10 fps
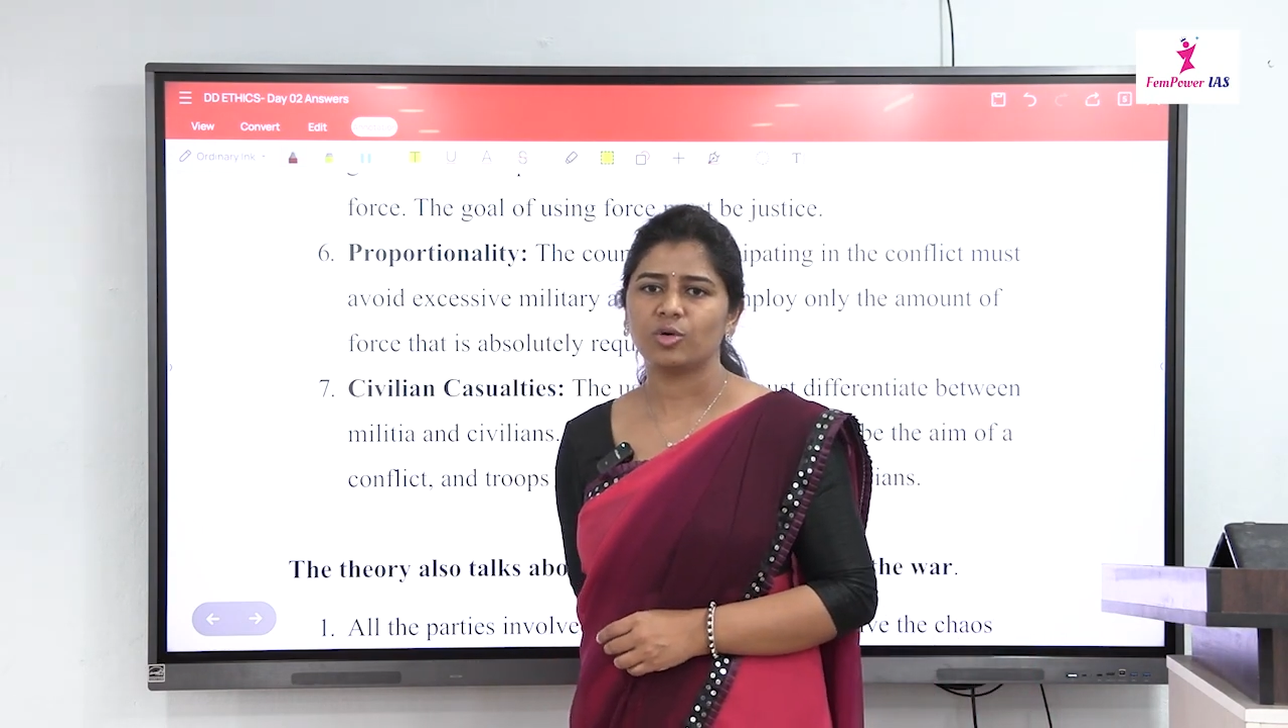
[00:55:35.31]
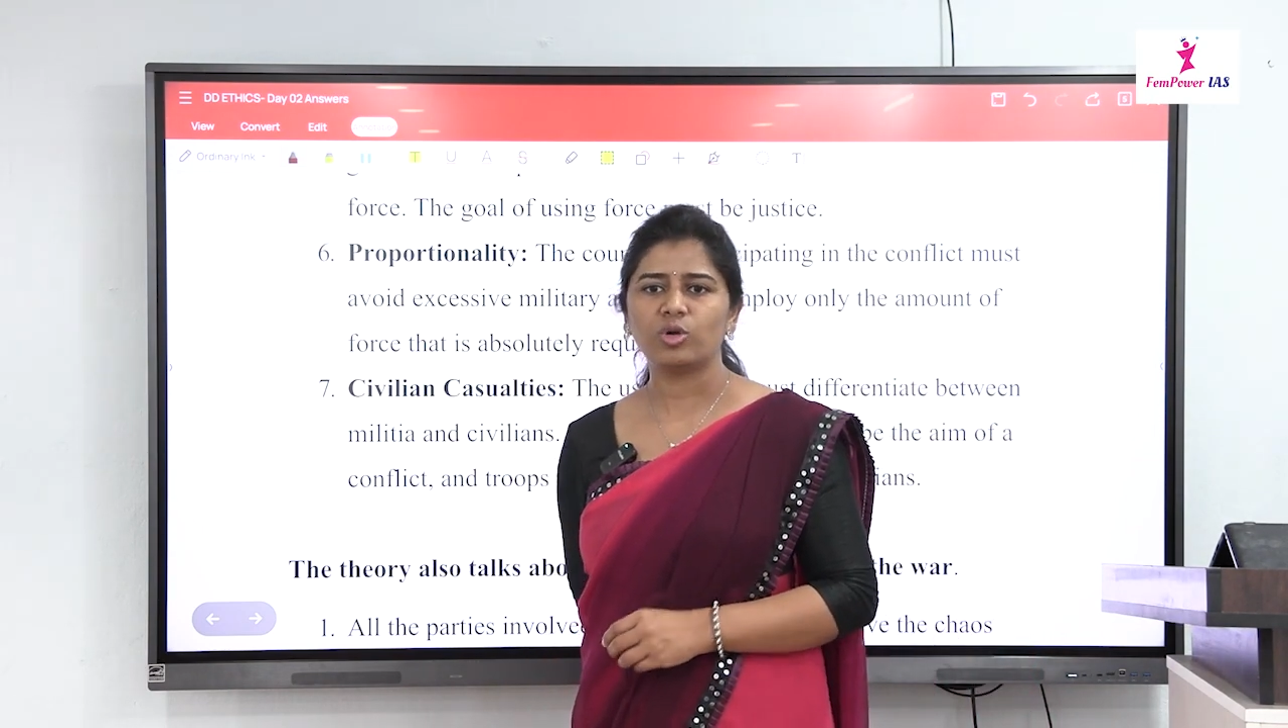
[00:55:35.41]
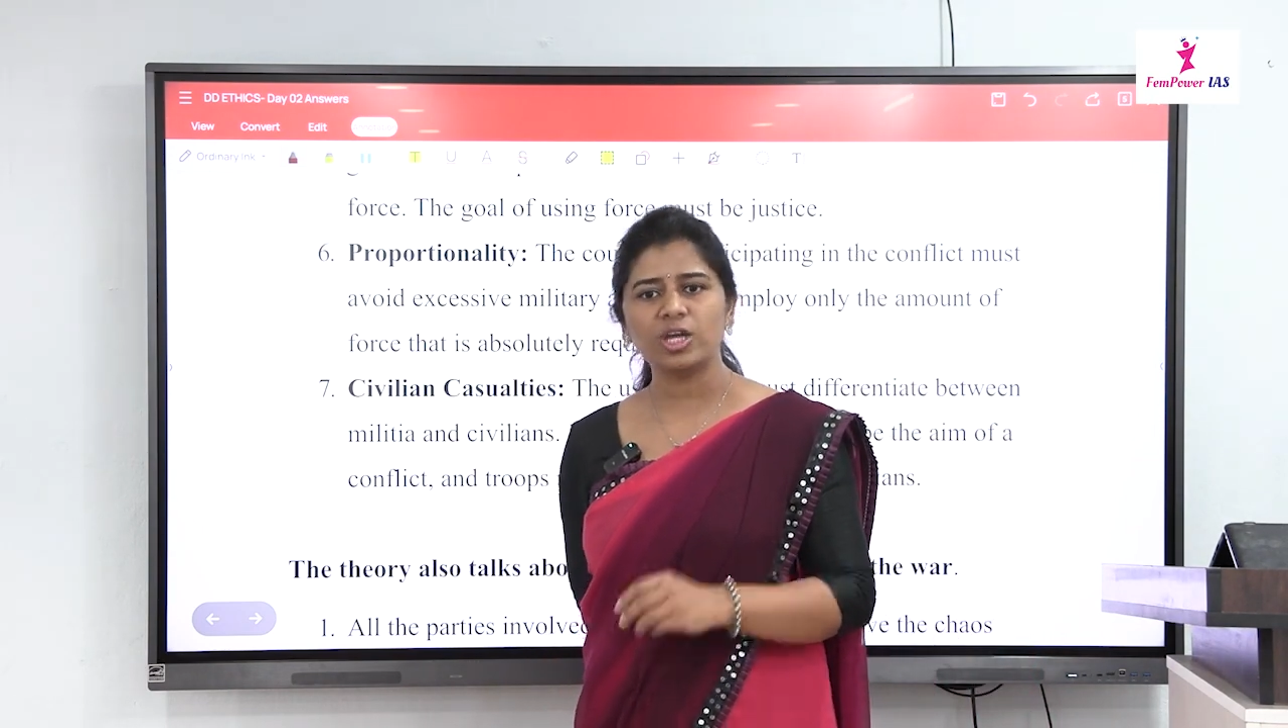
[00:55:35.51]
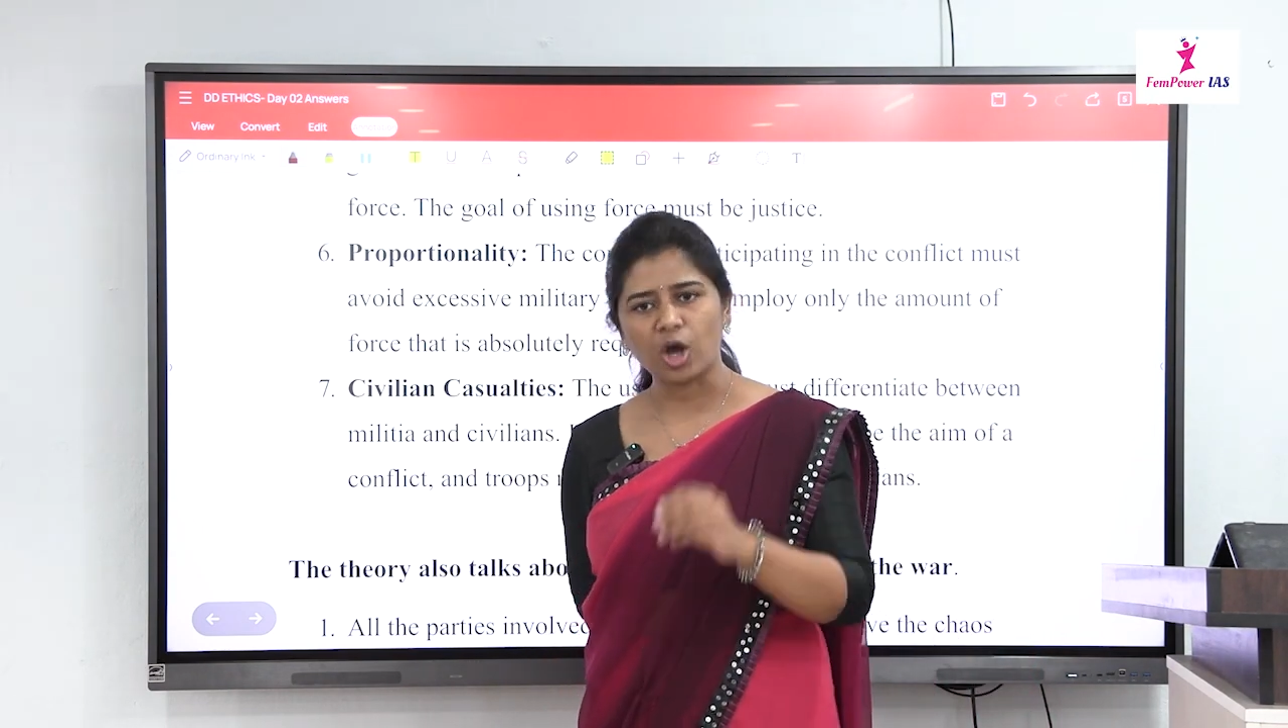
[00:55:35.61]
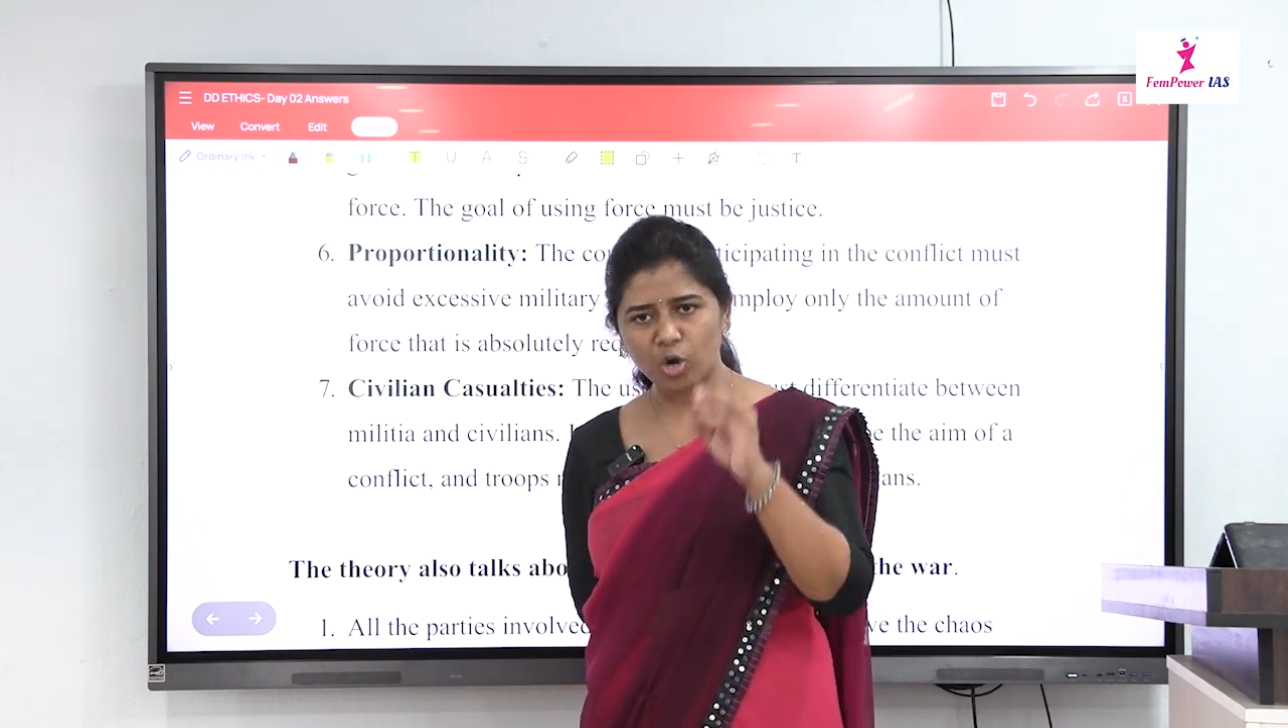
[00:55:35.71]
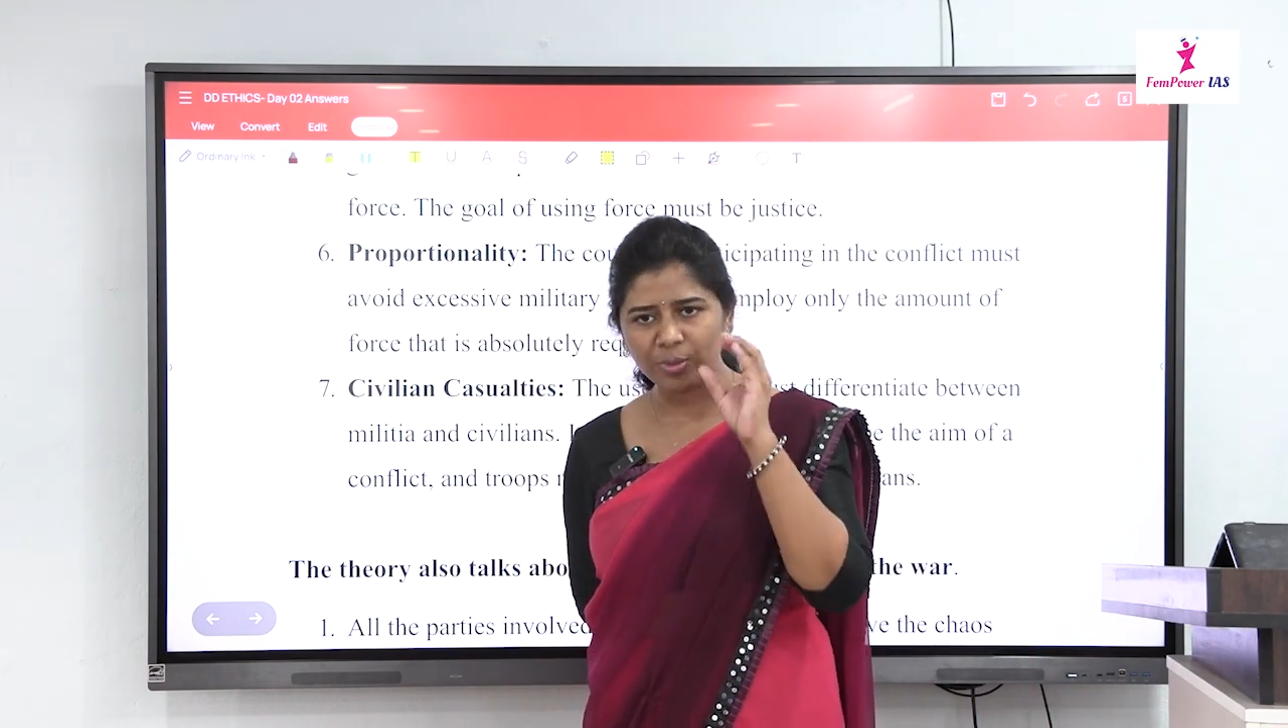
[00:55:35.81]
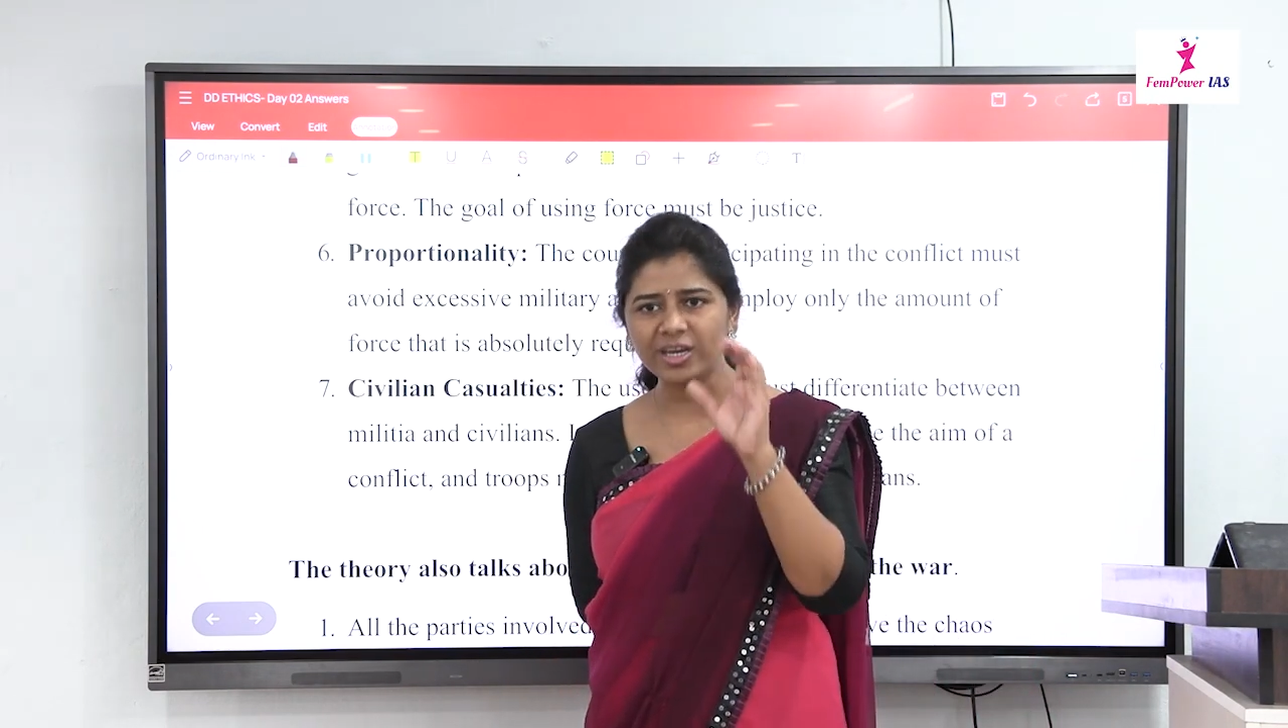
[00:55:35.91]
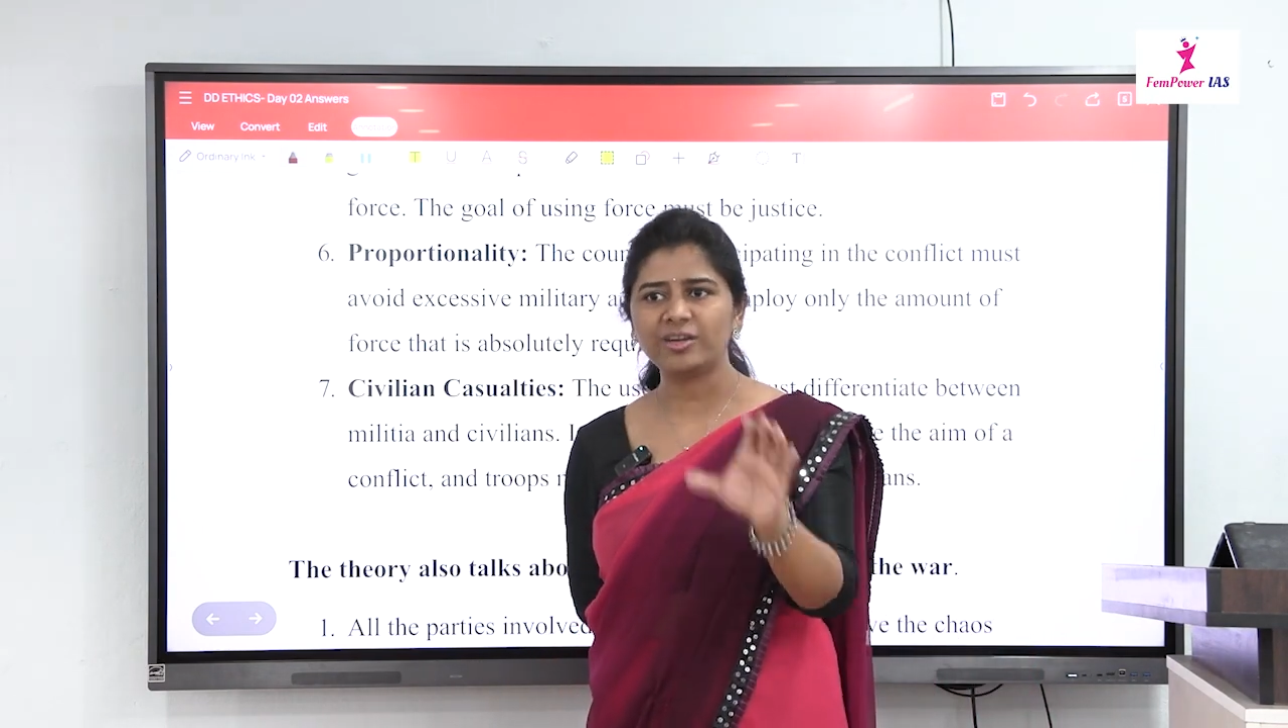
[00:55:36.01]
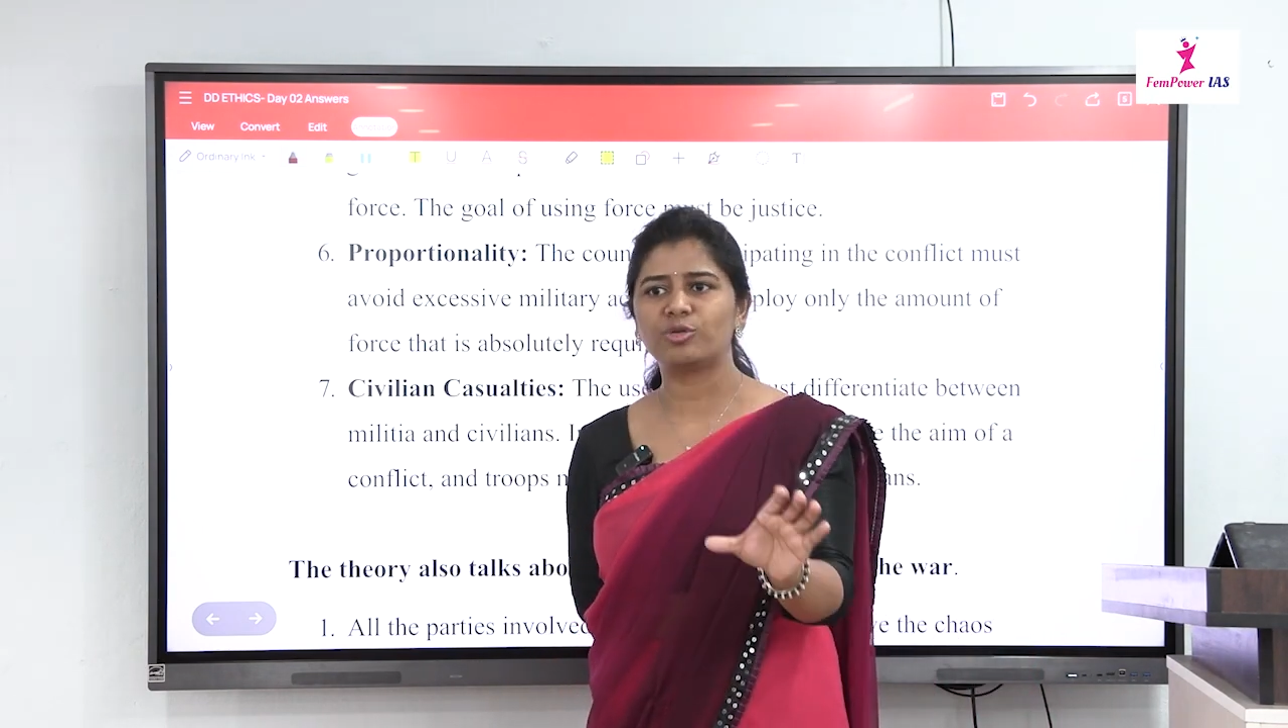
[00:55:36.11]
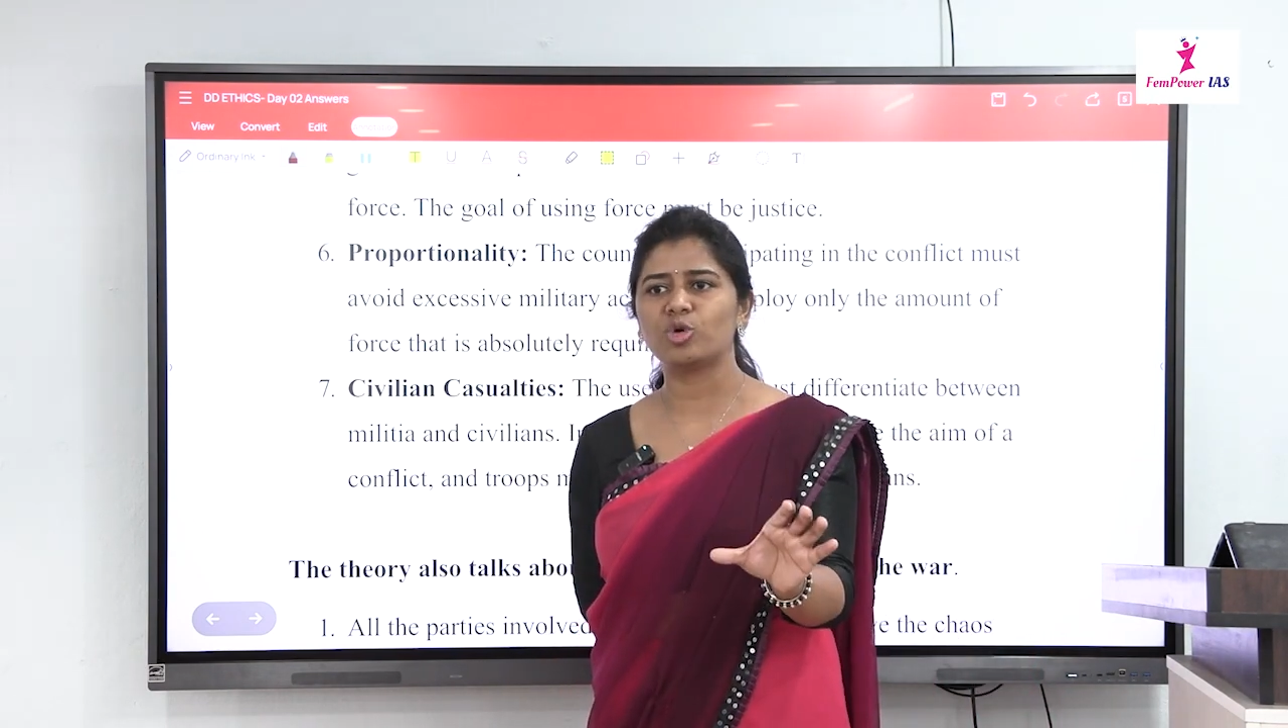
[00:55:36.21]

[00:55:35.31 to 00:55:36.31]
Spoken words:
Only how many